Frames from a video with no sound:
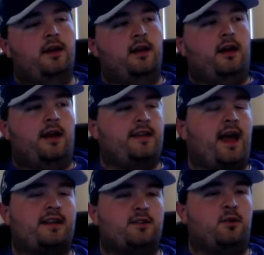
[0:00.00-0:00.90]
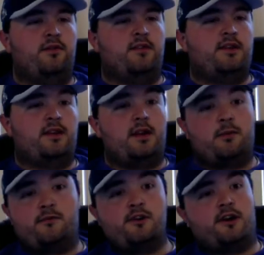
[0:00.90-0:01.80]
attacks equivalent to the
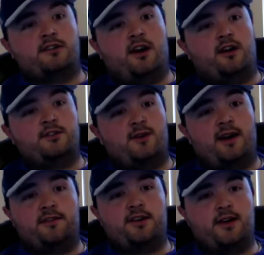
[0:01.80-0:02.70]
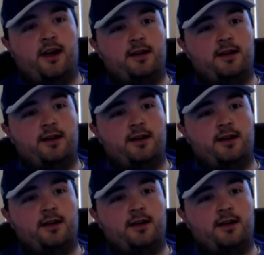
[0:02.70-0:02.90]
number of charge cards you have in your hand.